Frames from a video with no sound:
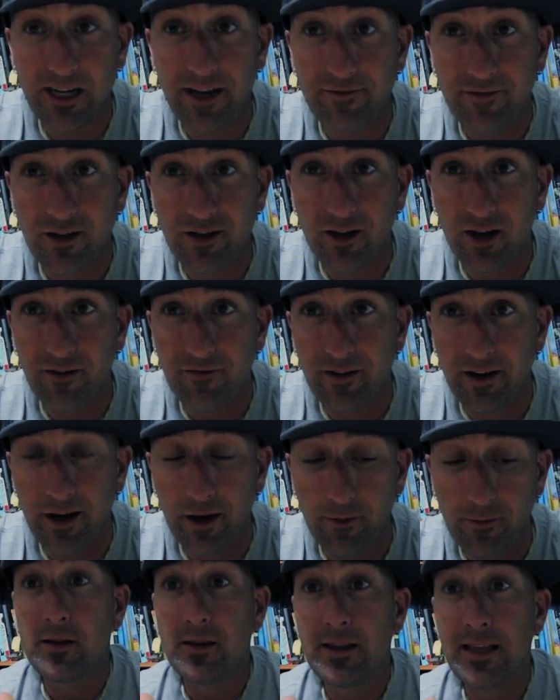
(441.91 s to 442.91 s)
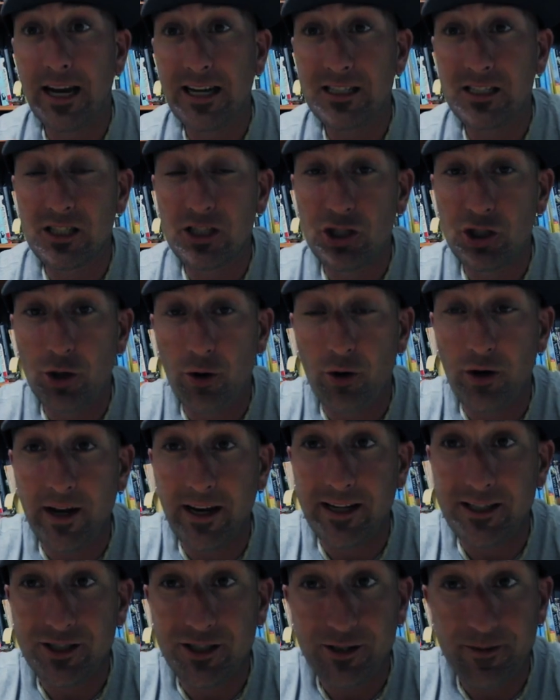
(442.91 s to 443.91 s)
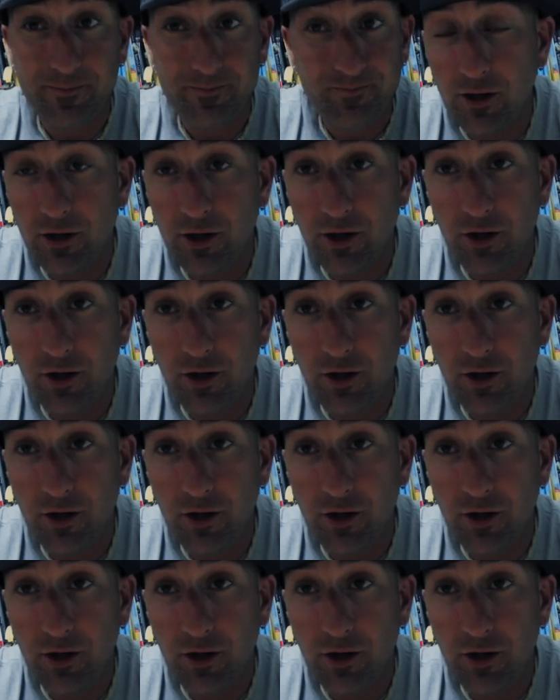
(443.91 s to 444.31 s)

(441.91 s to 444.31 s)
have to tough it out. That's the short answer.